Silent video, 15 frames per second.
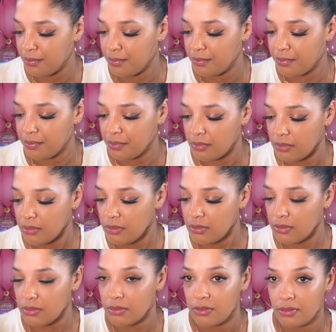
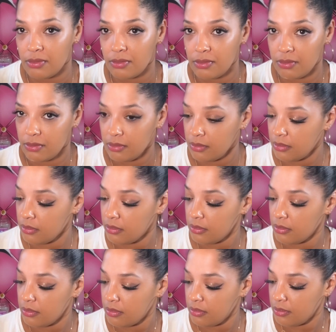
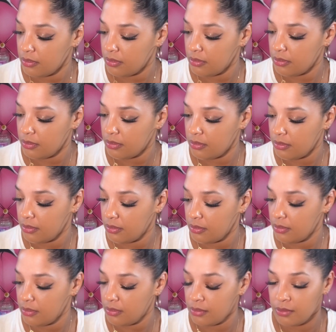
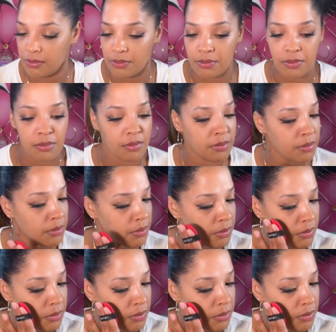(no one is talking)